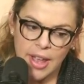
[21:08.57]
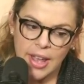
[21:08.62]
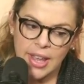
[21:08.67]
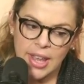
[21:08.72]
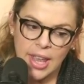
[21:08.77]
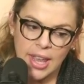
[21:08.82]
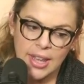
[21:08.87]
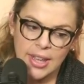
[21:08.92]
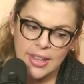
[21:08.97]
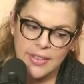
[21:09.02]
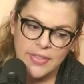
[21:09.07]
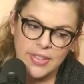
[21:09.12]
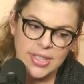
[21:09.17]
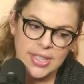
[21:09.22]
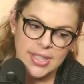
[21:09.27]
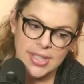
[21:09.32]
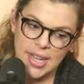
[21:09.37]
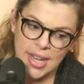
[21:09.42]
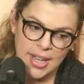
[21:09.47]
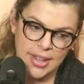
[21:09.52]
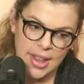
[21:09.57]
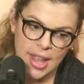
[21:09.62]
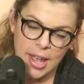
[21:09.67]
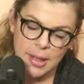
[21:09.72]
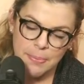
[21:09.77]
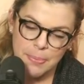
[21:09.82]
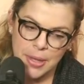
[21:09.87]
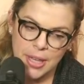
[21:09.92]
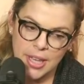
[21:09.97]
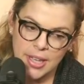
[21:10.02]
I hate even saying
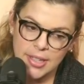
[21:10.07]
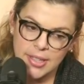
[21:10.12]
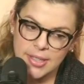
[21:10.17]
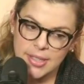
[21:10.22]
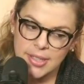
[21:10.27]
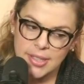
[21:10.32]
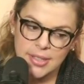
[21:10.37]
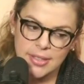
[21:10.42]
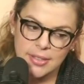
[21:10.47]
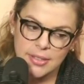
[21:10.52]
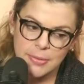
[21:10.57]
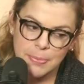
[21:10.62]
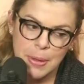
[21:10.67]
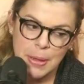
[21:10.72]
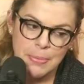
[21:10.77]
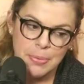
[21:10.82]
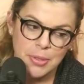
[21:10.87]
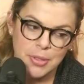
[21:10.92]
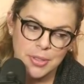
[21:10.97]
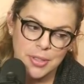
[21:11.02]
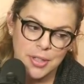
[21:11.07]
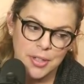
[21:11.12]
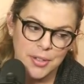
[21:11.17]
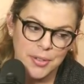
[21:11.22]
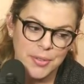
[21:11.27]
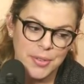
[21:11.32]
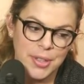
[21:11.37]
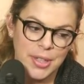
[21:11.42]
that because people are,